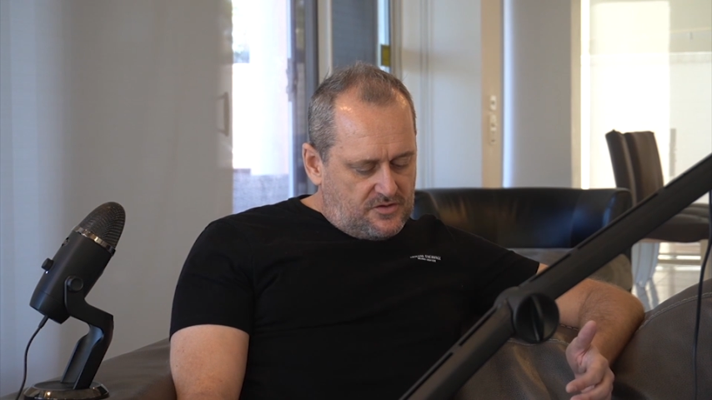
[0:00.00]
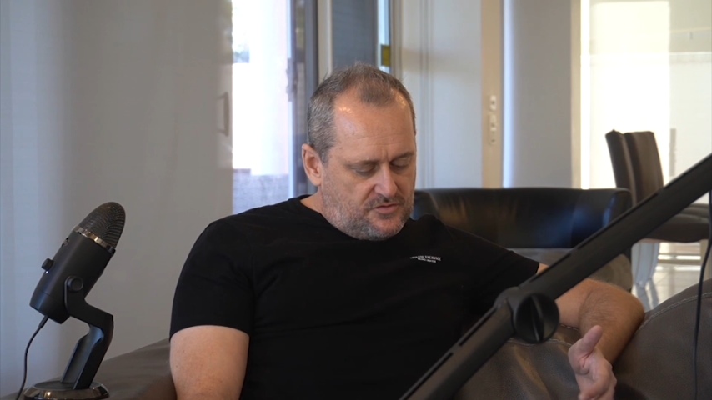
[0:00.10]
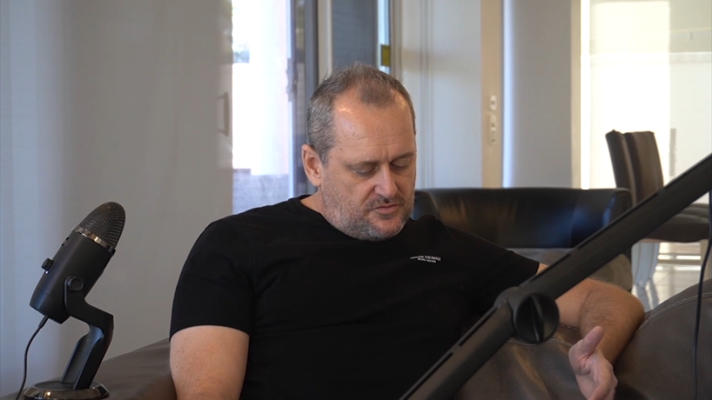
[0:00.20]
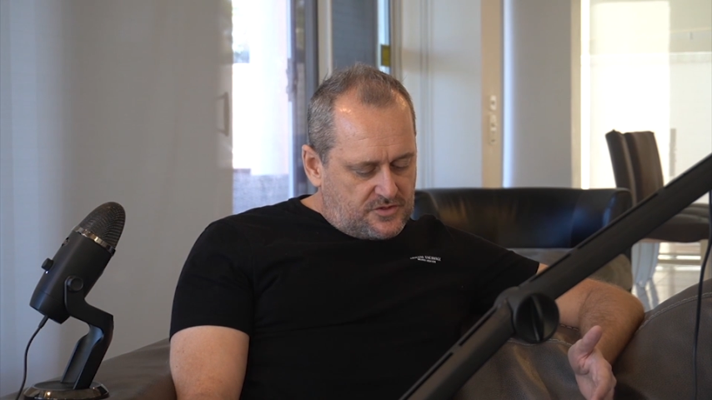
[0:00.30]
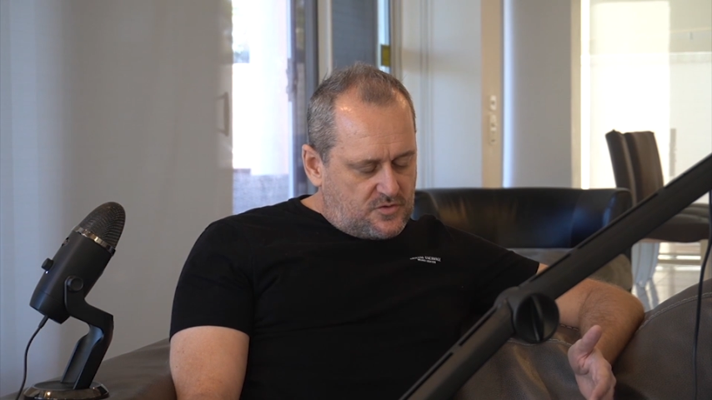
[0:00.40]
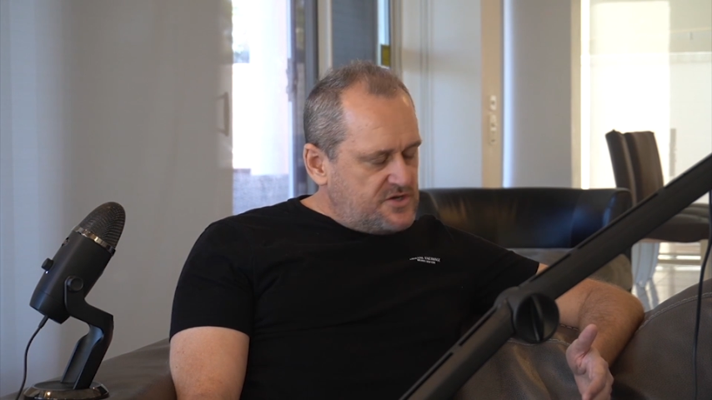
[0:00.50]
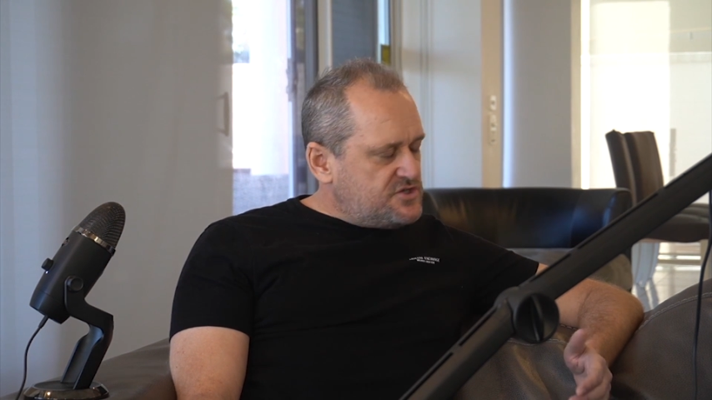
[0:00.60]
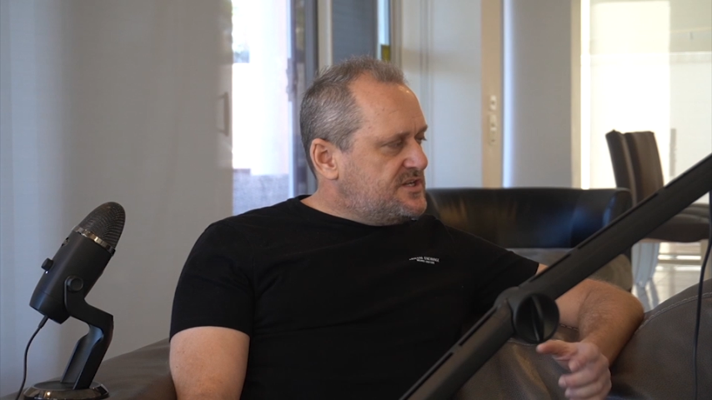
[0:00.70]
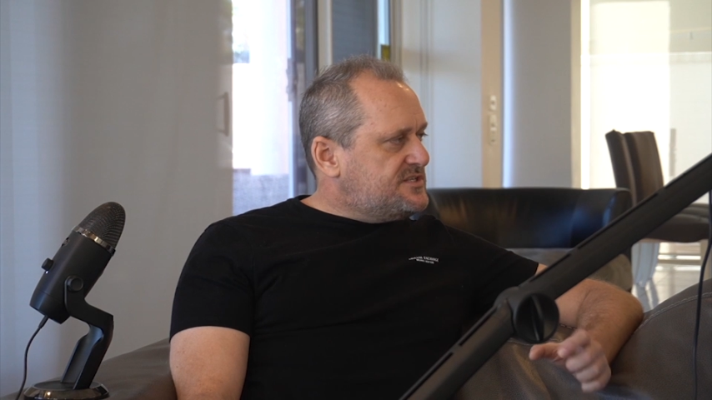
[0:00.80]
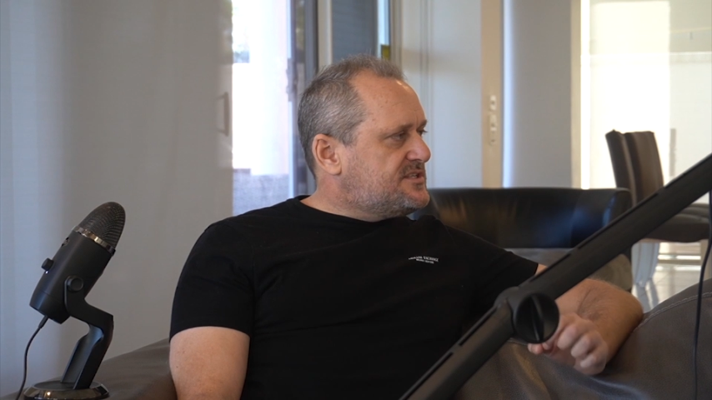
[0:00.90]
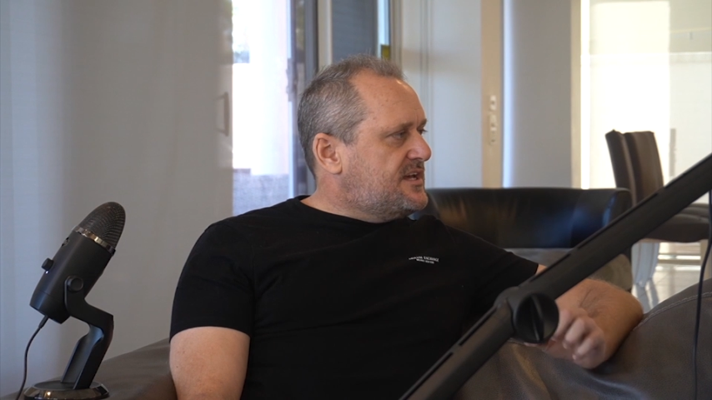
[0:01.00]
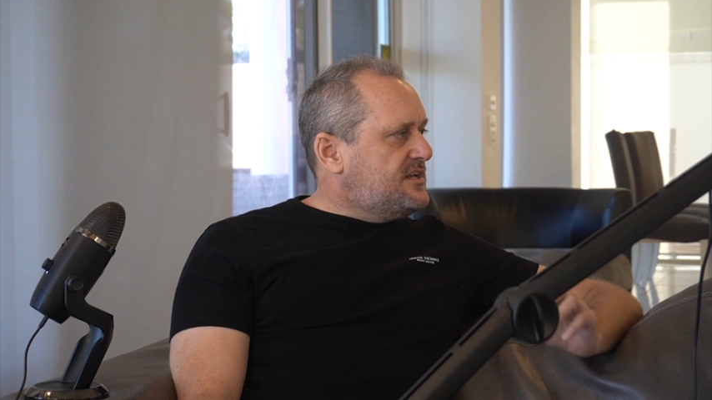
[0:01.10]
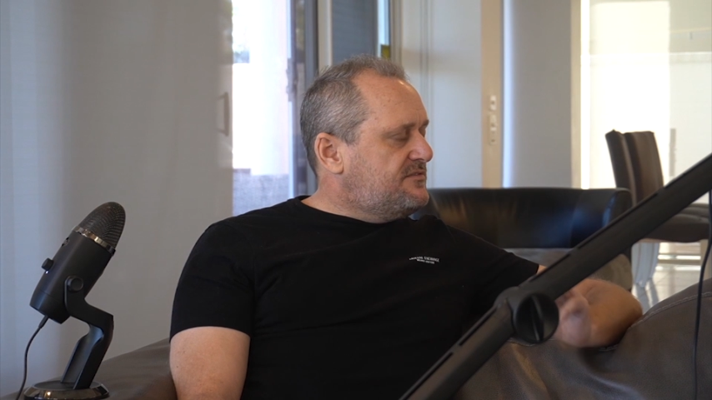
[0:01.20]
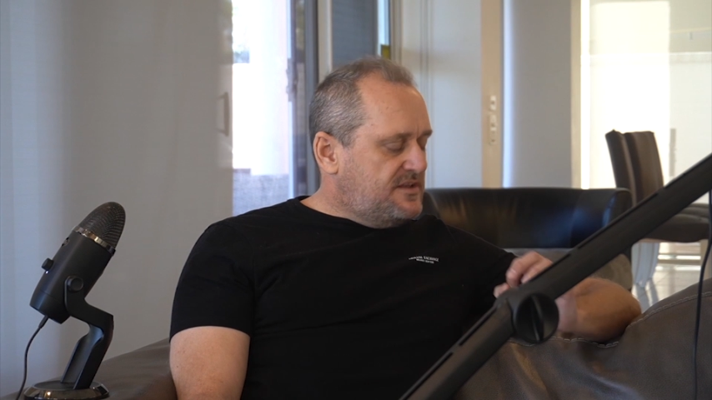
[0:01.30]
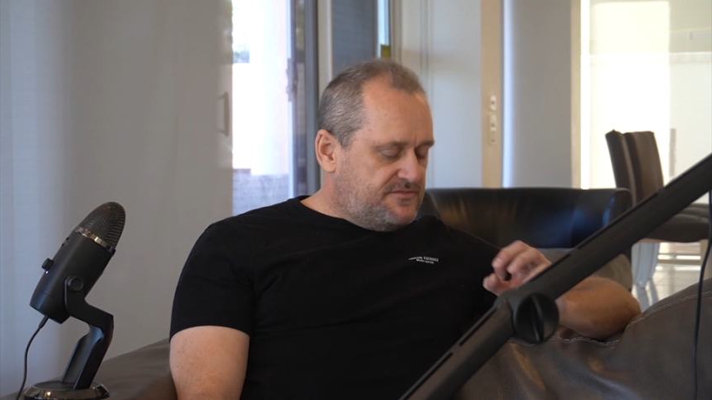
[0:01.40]
the question is then,
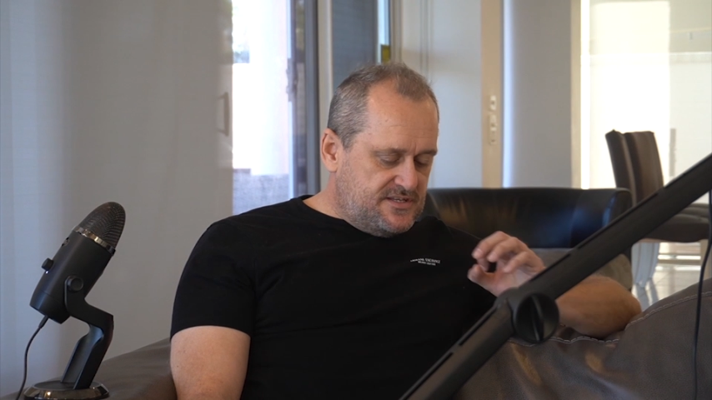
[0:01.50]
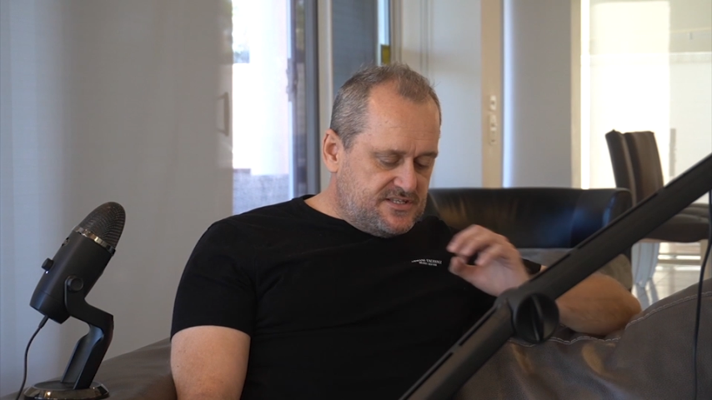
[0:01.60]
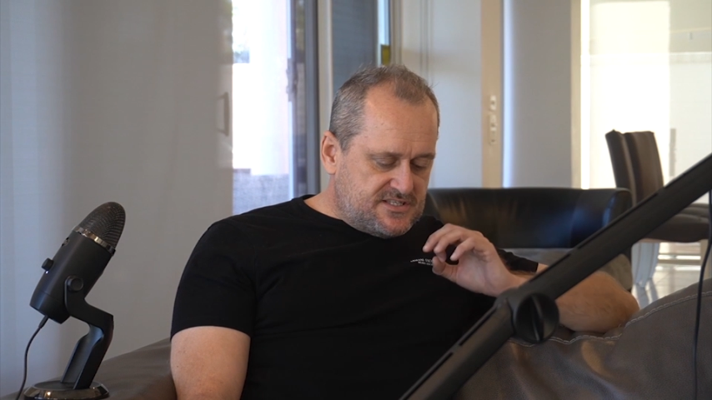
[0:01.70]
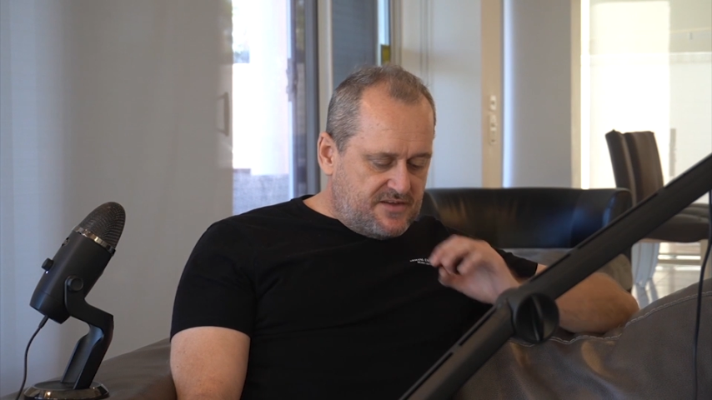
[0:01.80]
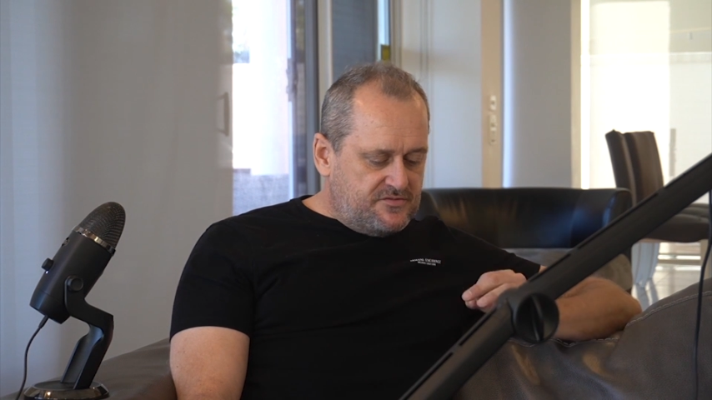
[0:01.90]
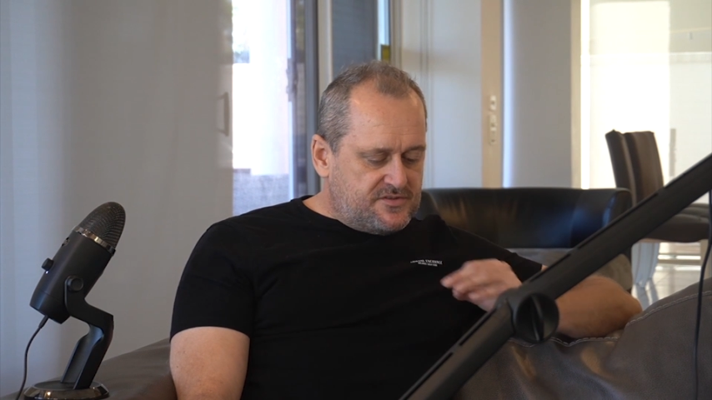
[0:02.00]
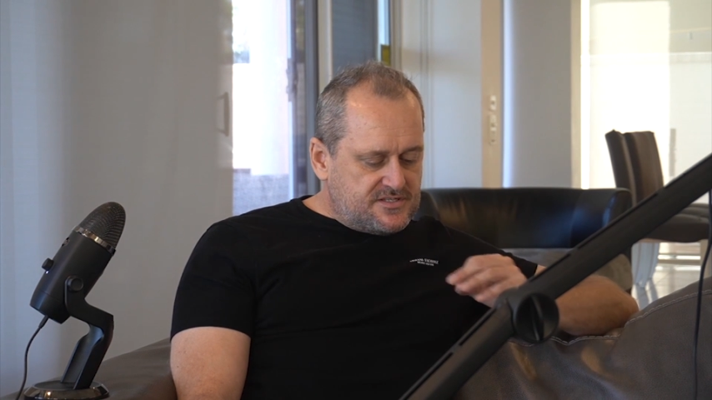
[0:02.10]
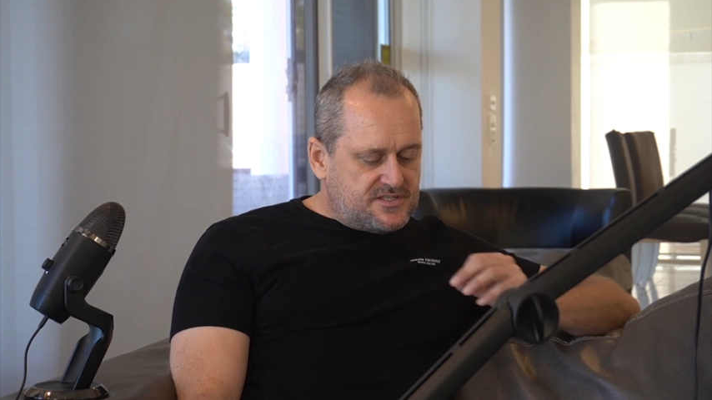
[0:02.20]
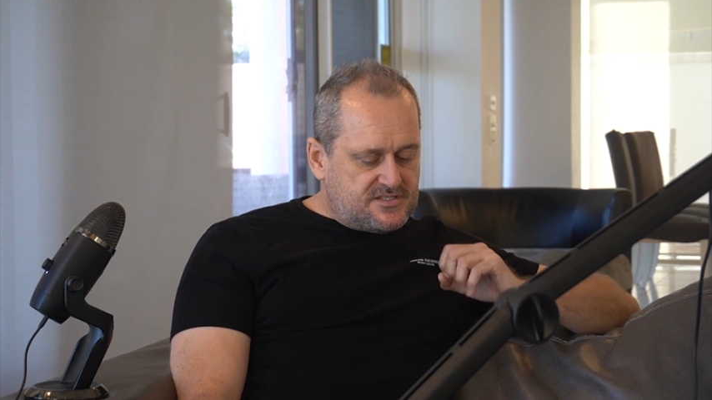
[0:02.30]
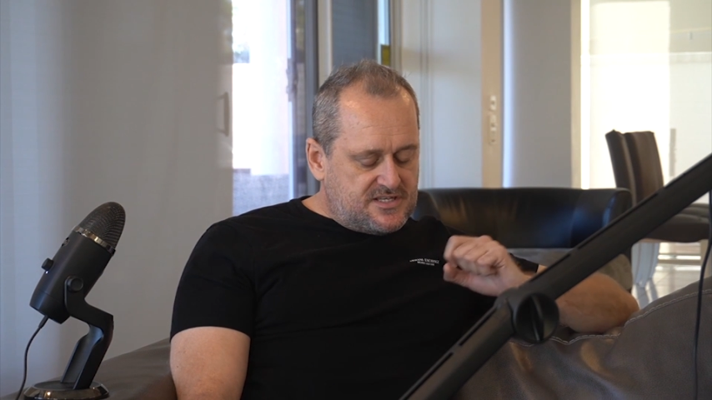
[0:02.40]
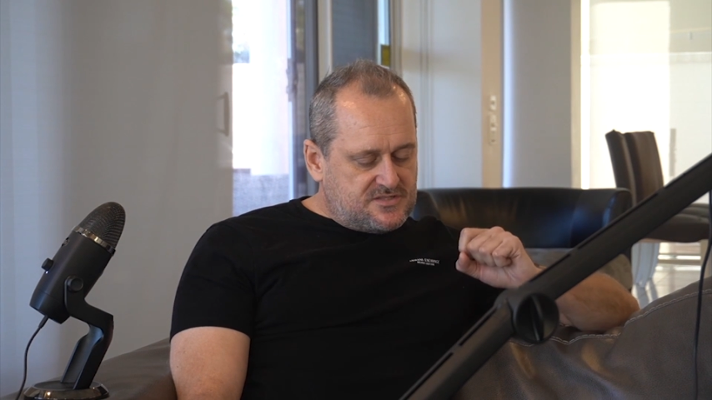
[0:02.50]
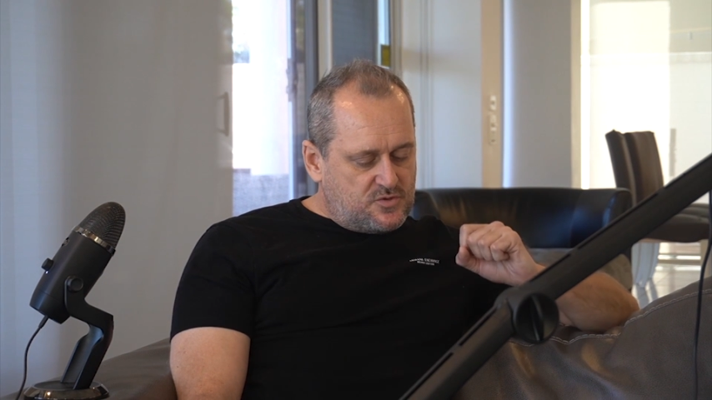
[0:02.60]
if these seven things exist,